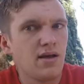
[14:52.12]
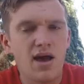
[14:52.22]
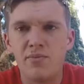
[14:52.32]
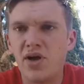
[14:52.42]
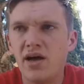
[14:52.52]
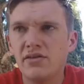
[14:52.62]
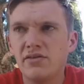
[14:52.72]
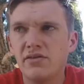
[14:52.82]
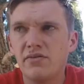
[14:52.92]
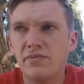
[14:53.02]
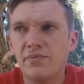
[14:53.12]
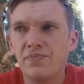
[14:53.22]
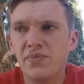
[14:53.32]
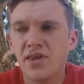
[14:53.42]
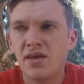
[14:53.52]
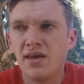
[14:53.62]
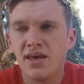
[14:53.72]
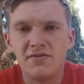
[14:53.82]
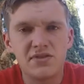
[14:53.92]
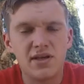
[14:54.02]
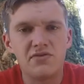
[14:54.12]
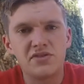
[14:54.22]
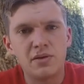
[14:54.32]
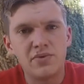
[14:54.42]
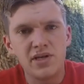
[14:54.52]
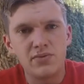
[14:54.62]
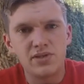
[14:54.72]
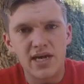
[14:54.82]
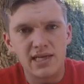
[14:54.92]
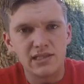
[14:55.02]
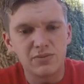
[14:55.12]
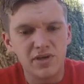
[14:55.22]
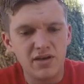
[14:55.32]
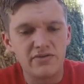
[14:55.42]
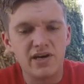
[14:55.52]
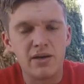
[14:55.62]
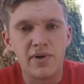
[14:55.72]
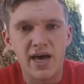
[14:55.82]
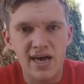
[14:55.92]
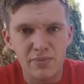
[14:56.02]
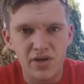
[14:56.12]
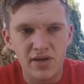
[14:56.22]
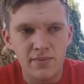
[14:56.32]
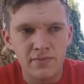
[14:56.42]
I'm not. If somebody were to ask me if I am happy,